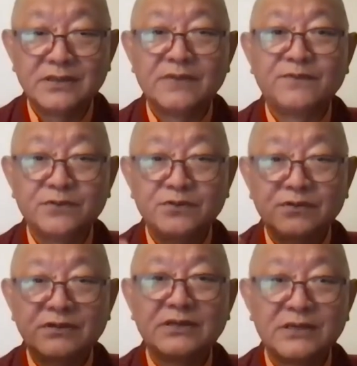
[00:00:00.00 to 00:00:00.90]
Therefore,
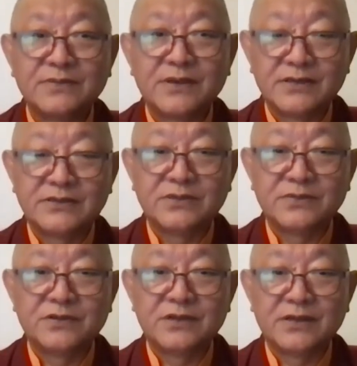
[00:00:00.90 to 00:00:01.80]
you see him as
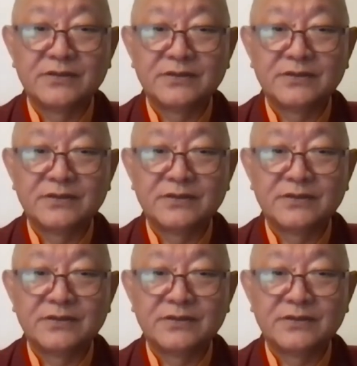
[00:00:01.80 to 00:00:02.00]
the Buddha.